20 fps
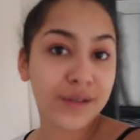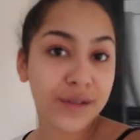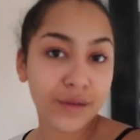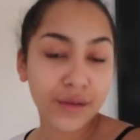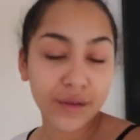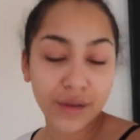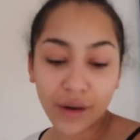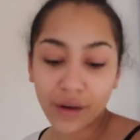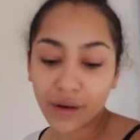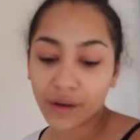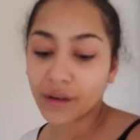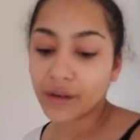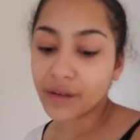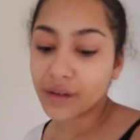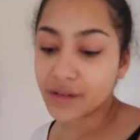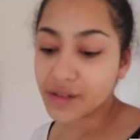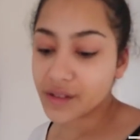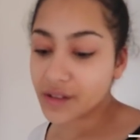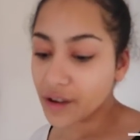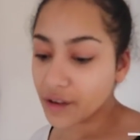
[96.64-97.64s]
So,
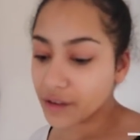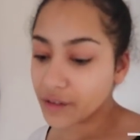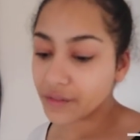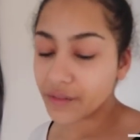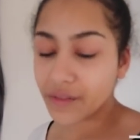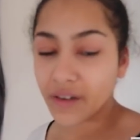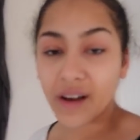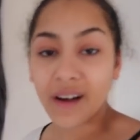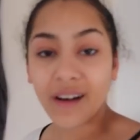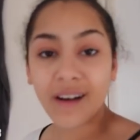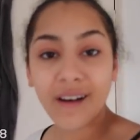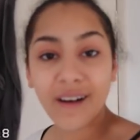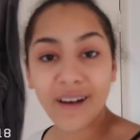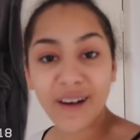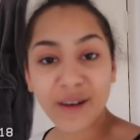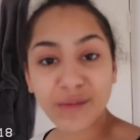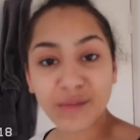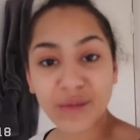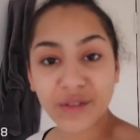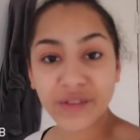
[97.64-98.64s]
so far
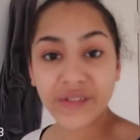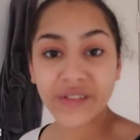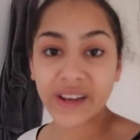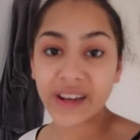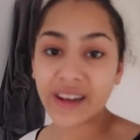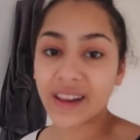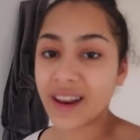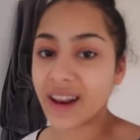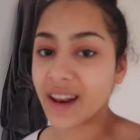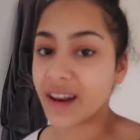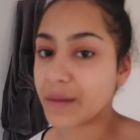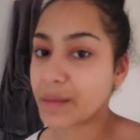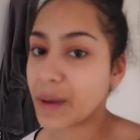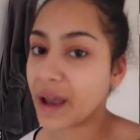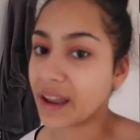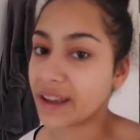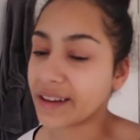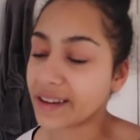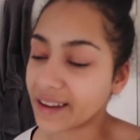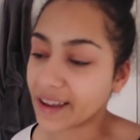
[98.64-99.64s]
I'm not feeling any
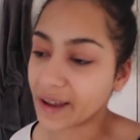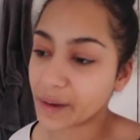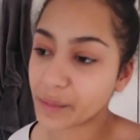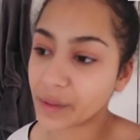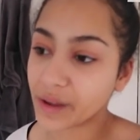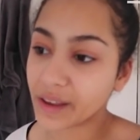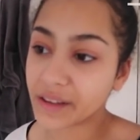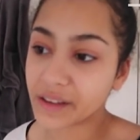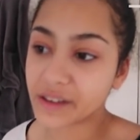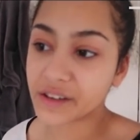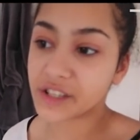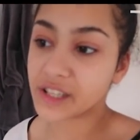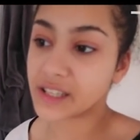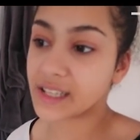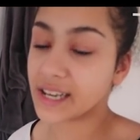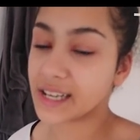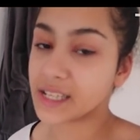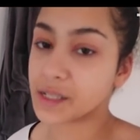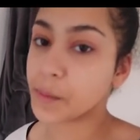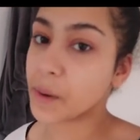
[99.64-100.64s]
pain yet but it usually
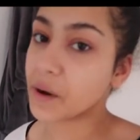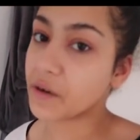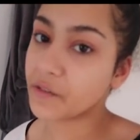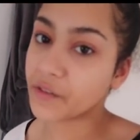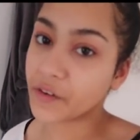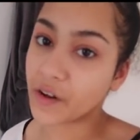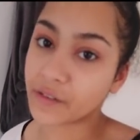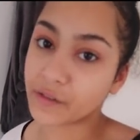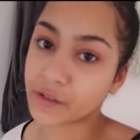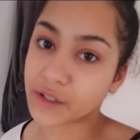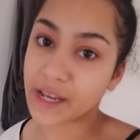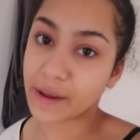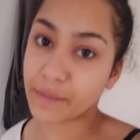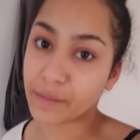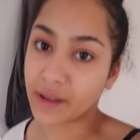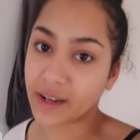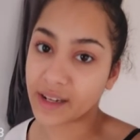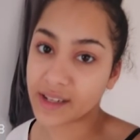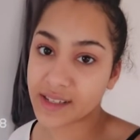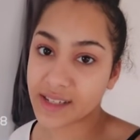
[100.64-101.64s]
takes about 5 or 10
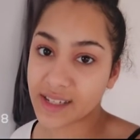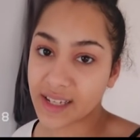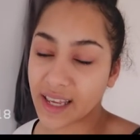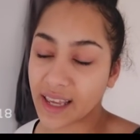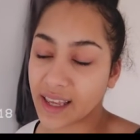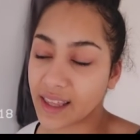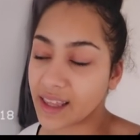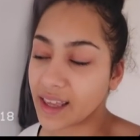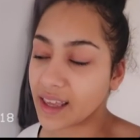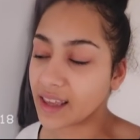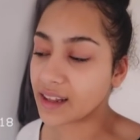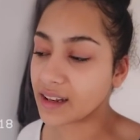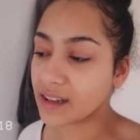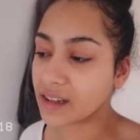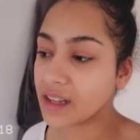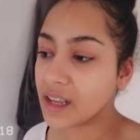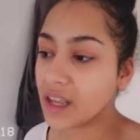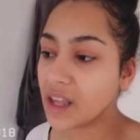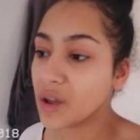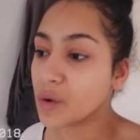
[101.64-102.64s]
minutes to kick in